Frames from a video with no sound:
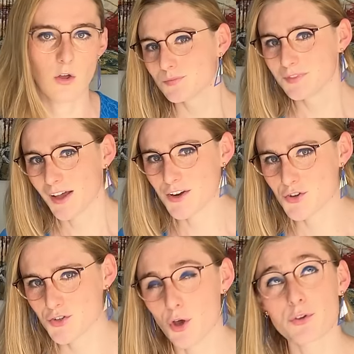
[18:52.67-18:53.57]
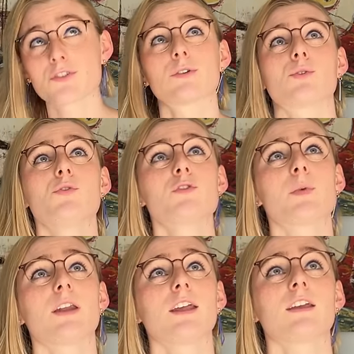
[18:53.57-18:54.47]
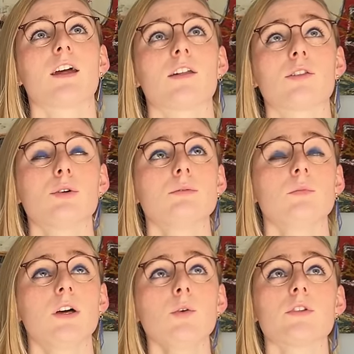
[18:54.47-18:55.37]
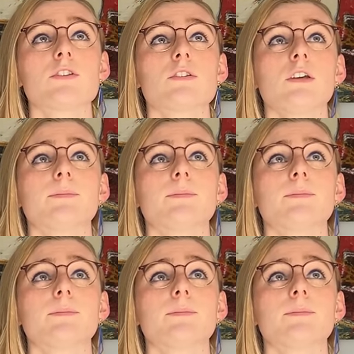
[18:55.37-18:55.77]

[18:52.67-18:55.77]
I just noticed the roof spinning, and I thought, oh, this is it.